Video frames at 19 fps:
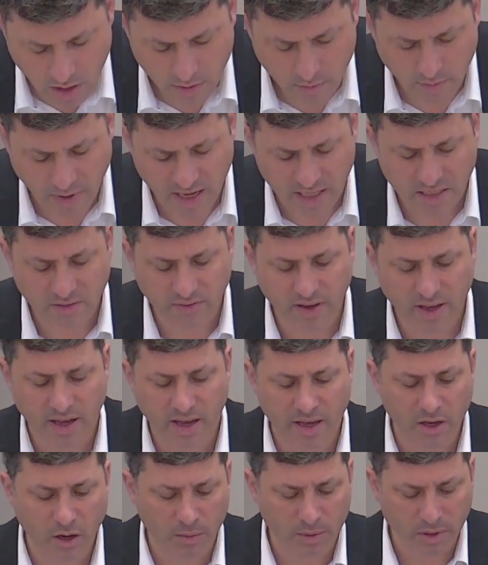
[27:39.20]

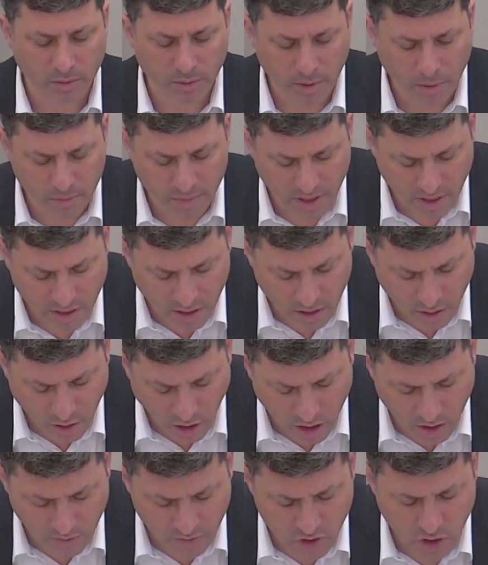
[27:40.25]
Meisvei, Omalim Gamliel,
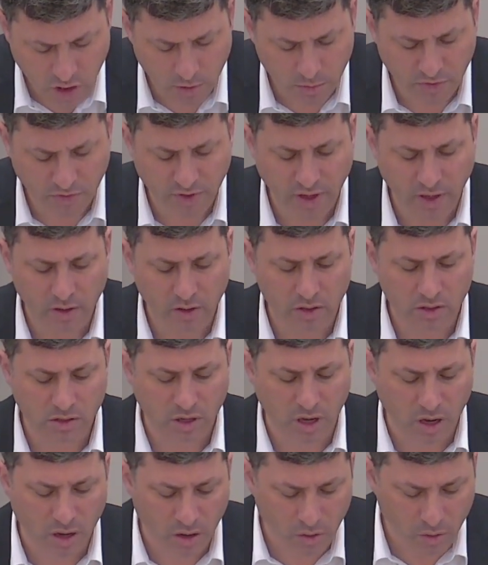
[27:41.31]
Hoyel Vishle Befanino,
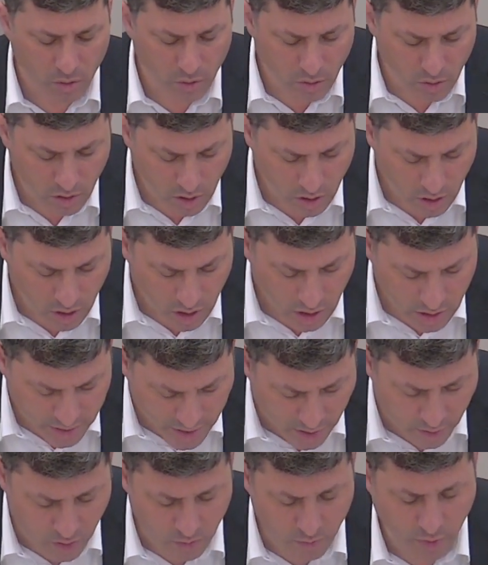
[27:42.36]
so,
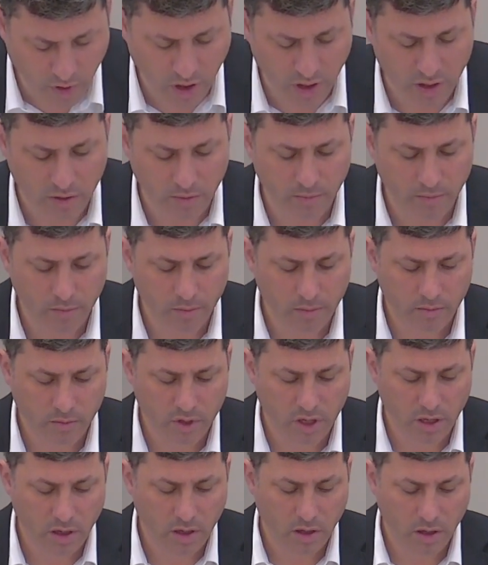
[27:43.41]
Nerid boy.
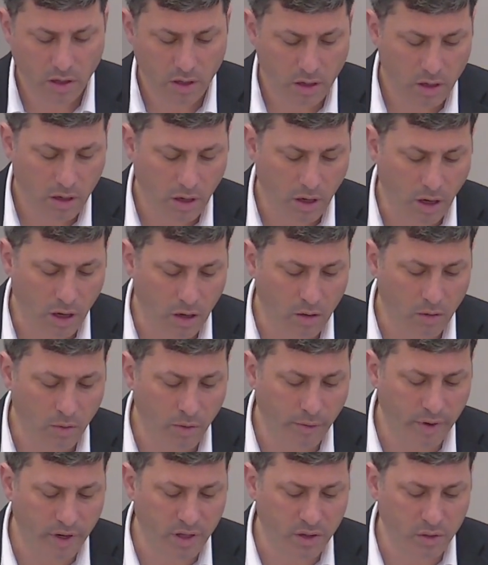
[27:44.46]
Oh, what
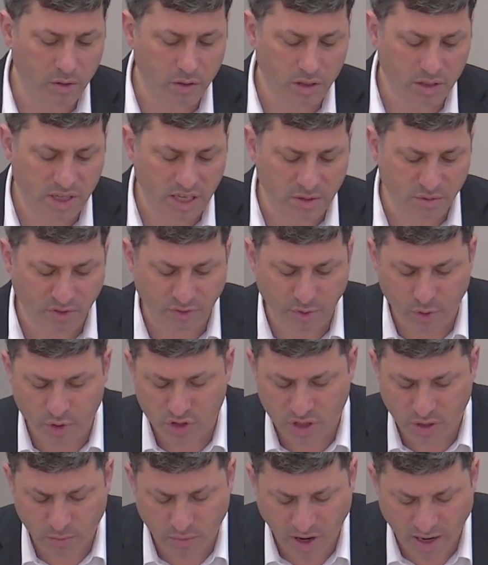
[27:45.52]
are we going to do? It says
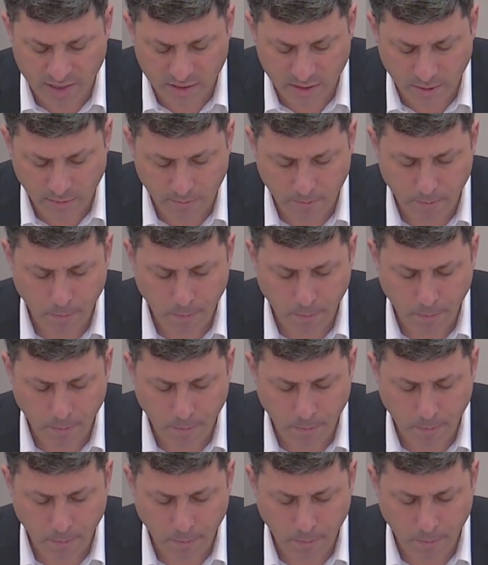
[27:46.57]
Mefurish in a Braisa.